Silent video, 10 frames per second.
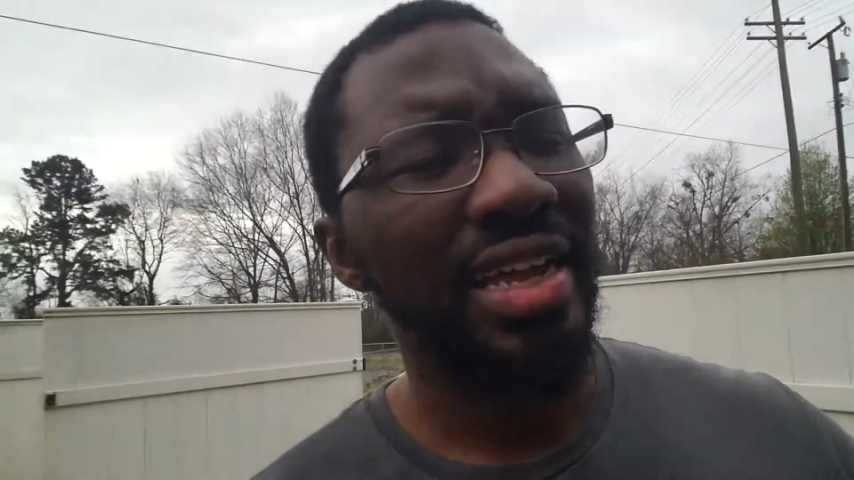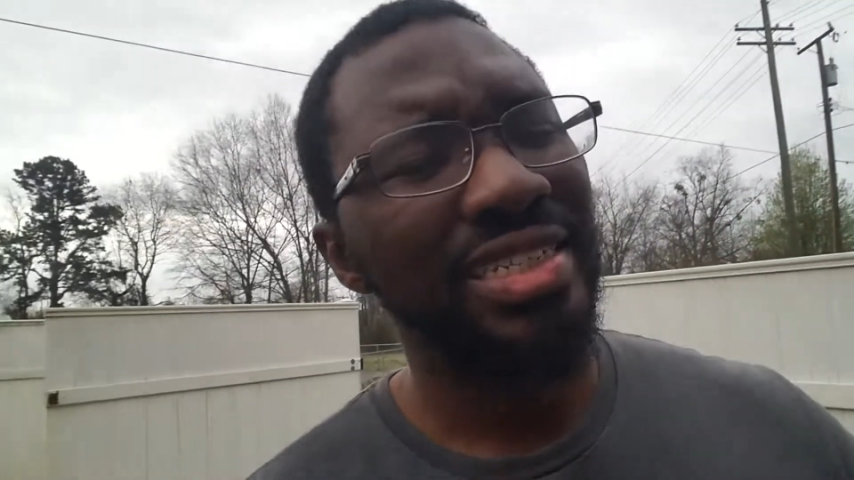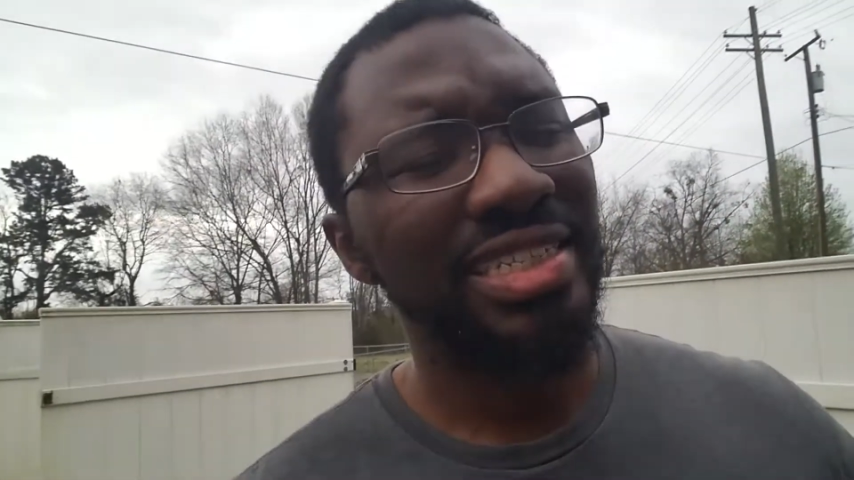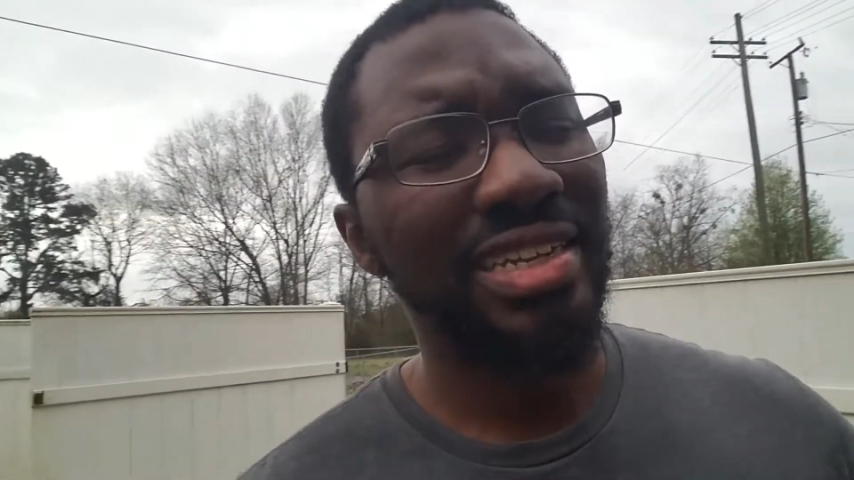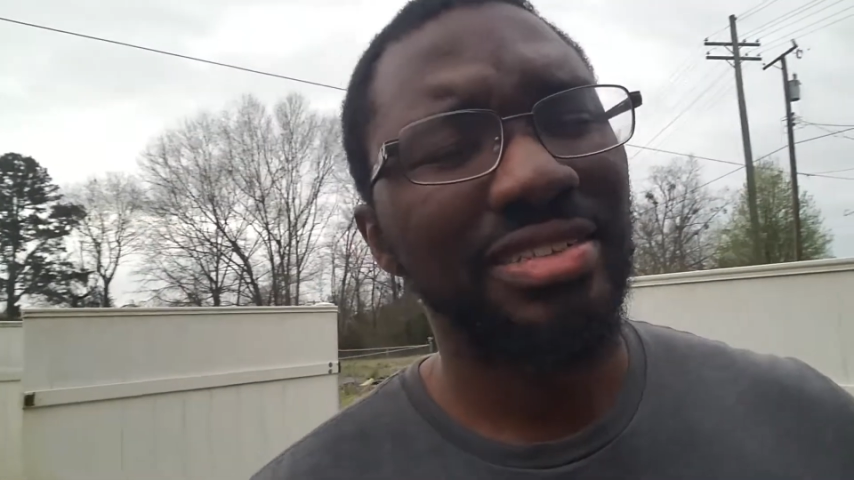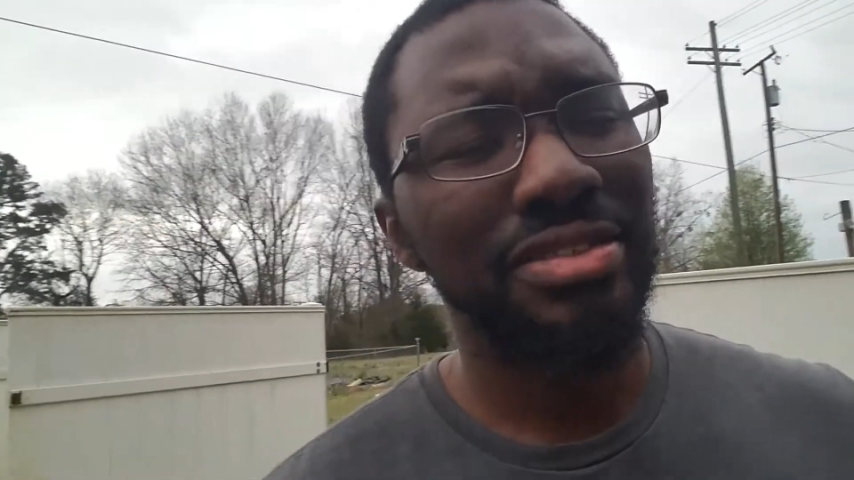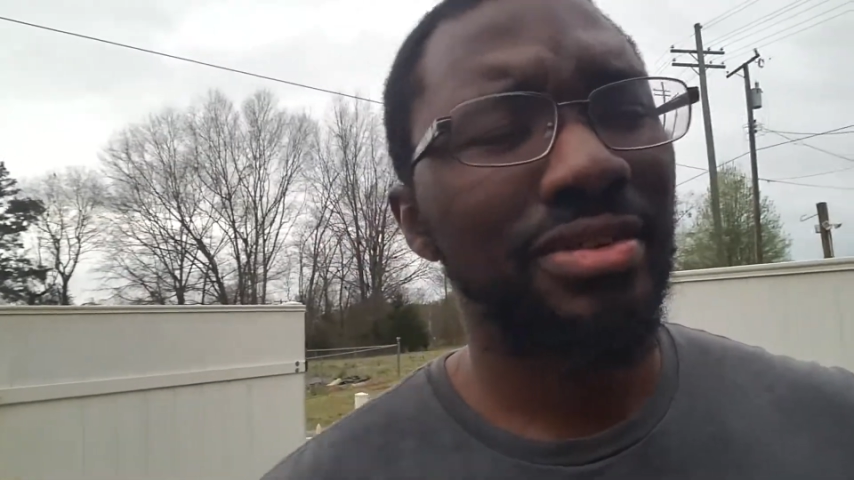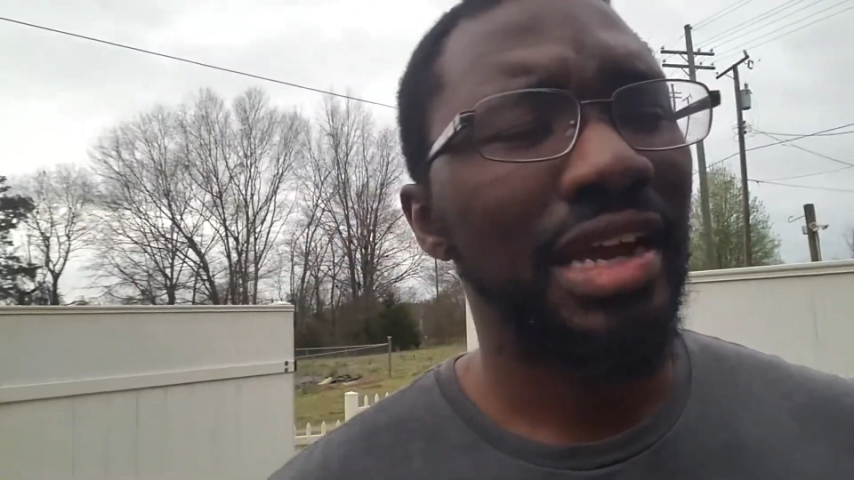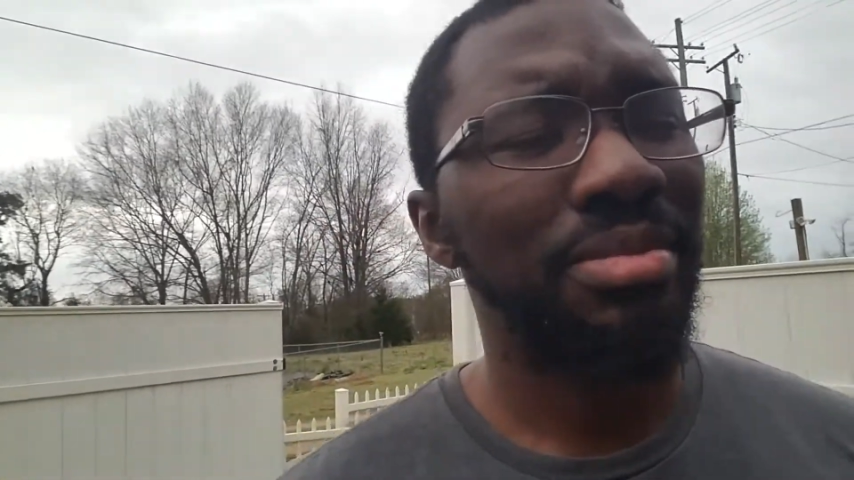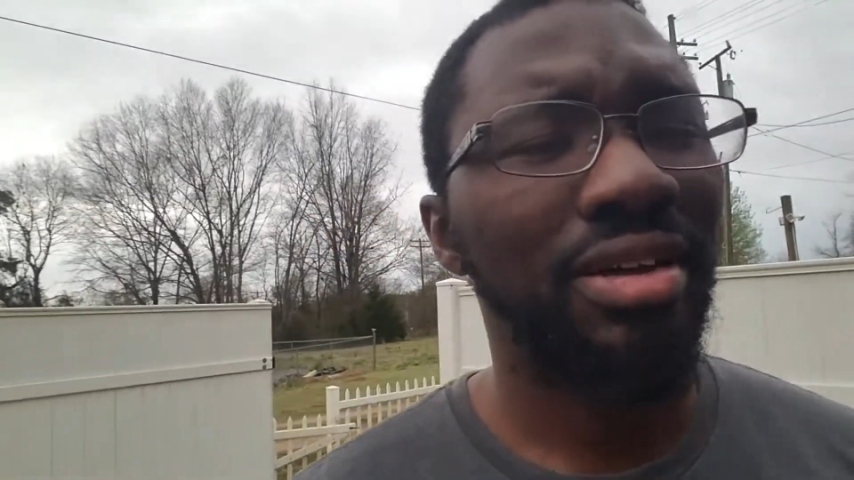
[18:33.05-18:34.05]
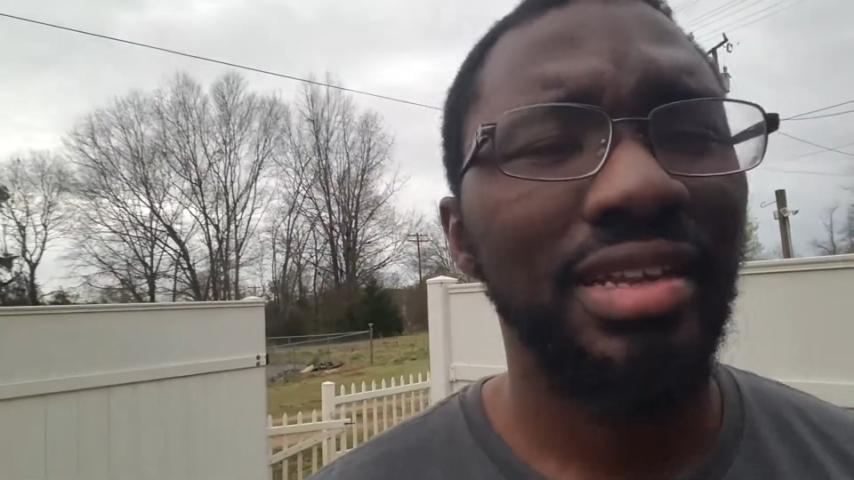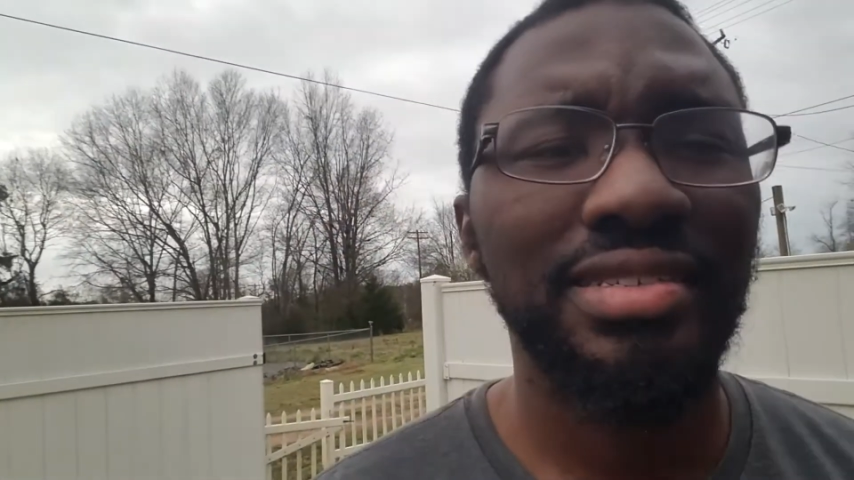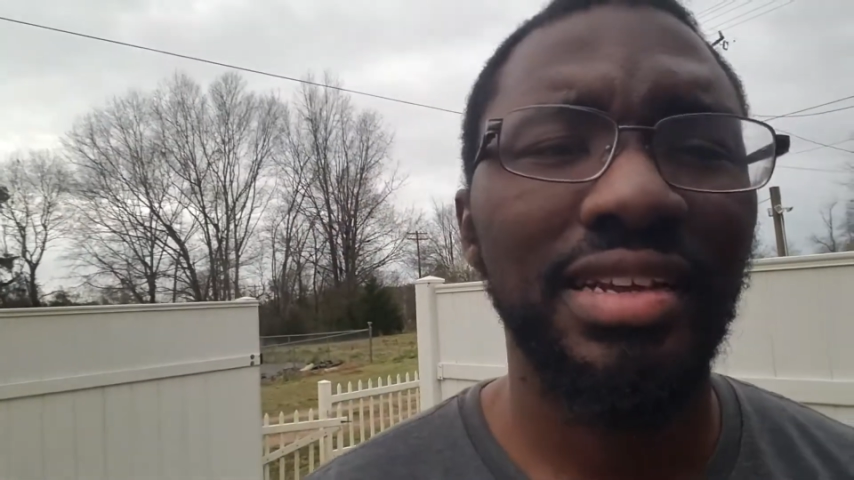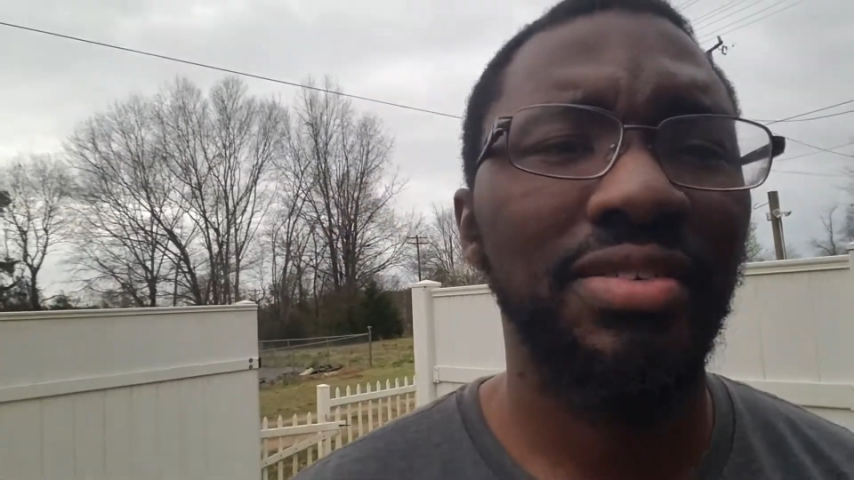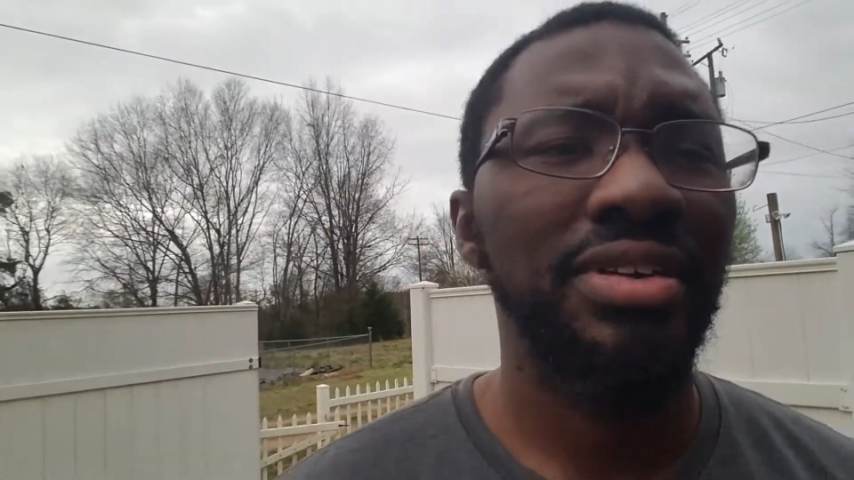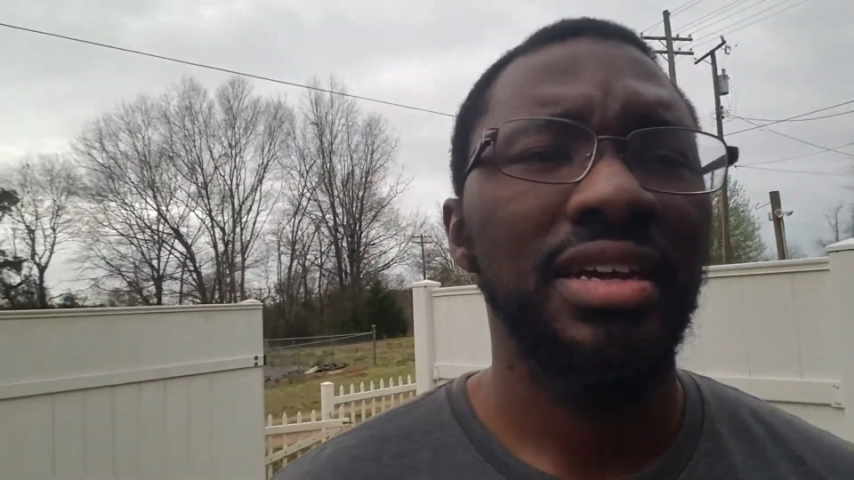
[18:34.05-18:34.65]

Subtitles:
share, subscribe, all that stuff.